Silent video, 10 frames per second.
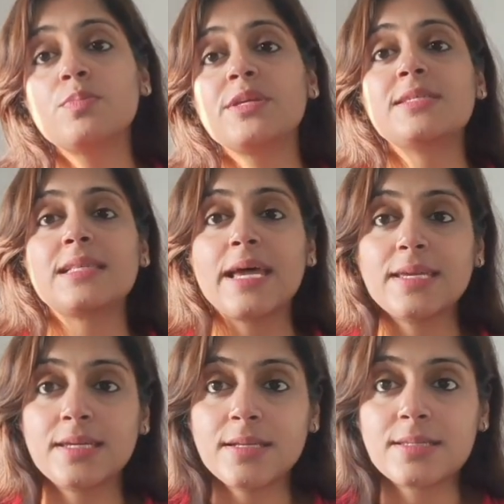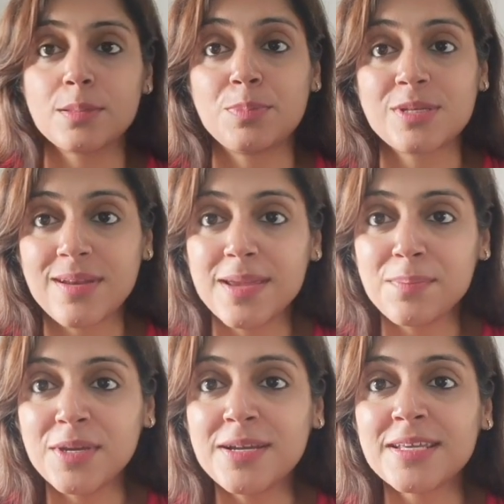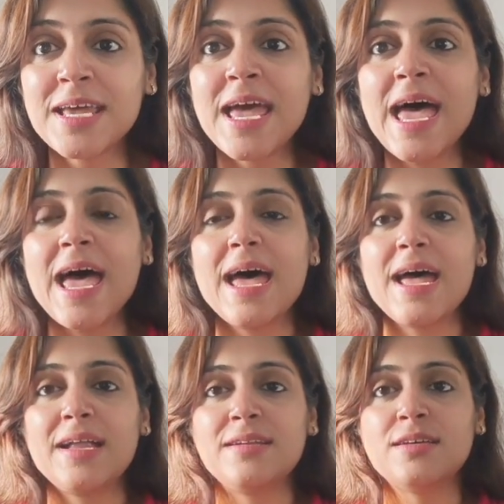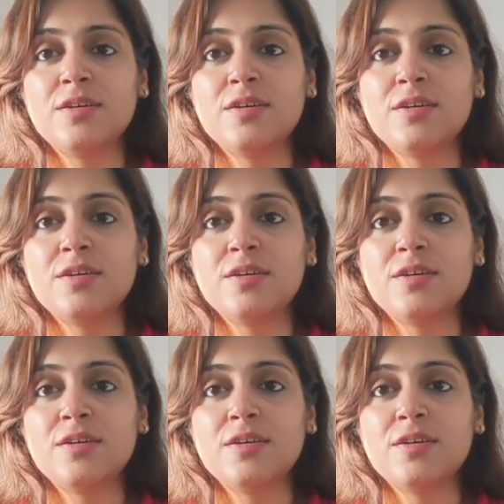Please like it, subscribe it, and